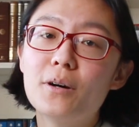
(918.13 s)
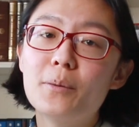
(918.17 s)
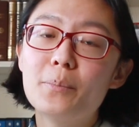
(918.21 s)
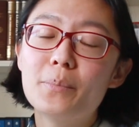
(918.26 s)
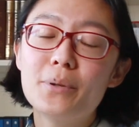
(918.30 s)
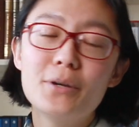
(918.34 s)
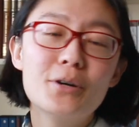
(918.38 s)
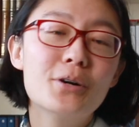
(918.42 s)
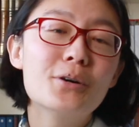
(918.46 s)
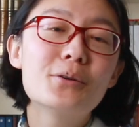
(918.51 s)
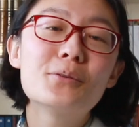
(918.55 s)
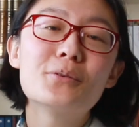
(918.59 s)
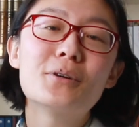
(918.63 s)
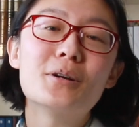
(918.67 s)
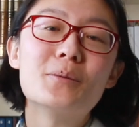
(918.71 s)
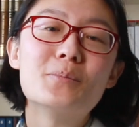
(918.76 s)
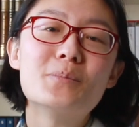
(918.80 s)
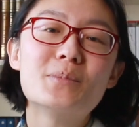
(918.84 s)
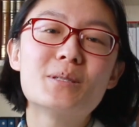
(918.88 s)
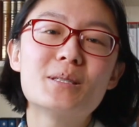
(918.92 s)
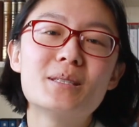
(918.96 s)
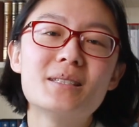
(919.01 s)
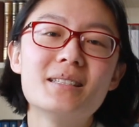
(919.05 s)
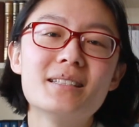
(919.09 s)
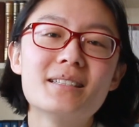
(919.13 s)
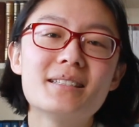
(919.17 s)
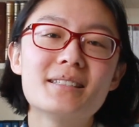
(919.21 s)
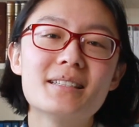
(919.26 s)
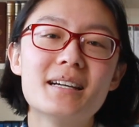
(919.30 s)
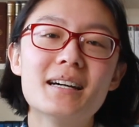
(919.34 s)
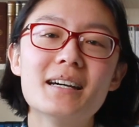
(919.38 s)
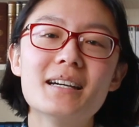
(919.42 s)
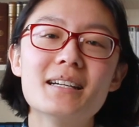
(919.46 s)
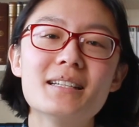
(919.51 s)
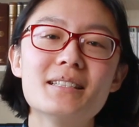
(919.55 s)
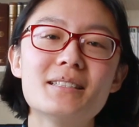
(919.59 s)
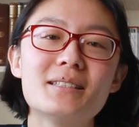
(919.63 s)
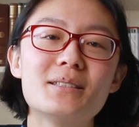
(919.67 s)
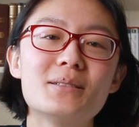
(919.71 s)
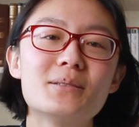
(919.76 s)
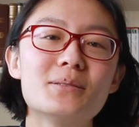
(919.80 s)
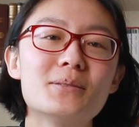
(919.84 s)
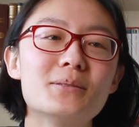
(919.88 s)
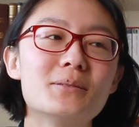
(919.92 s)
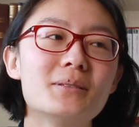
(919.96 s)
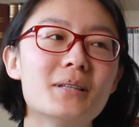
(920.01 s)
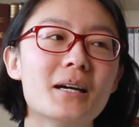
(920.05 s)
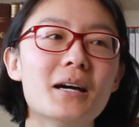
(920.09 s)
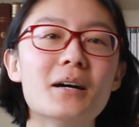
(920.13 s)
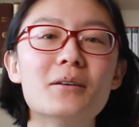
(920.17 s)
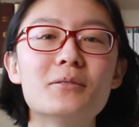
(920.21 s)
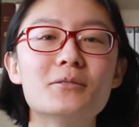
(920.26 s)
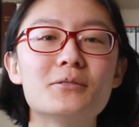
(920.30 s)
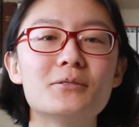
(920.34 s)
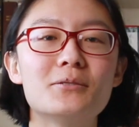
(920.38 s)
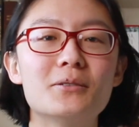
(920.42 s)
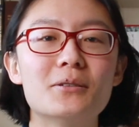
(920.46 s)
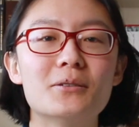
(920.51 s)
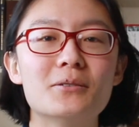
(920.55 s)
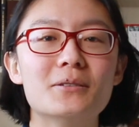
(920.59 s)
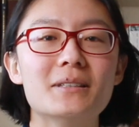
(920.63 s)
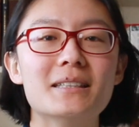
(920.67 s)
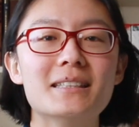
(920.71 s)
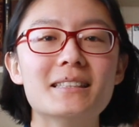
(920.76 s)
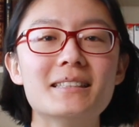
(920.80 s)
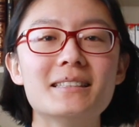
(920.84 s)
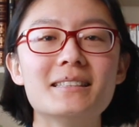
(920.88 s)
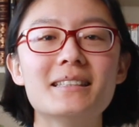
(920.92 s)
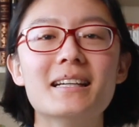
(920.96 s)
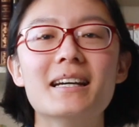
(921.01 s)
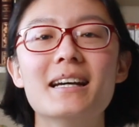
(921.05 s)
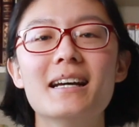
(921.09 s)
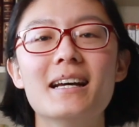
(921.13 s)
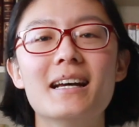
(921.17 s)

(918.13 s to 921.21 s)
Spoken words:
pilgrims decides to tell stories